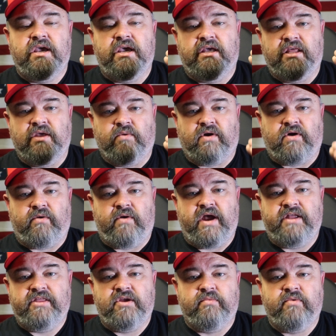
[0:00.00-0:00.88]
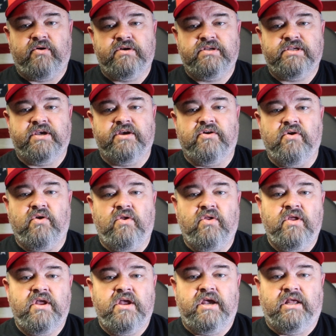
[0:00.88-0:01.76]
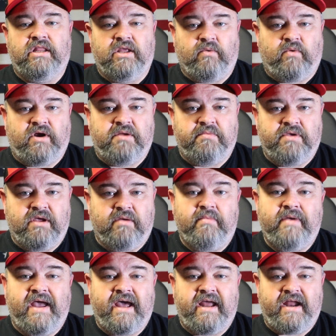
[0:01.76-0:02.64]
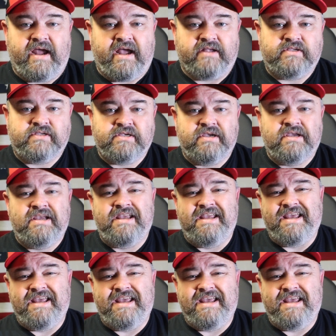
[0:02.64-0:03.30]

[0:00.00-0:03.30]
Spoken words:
and they want to ride their motorcycle and they want to be a badass.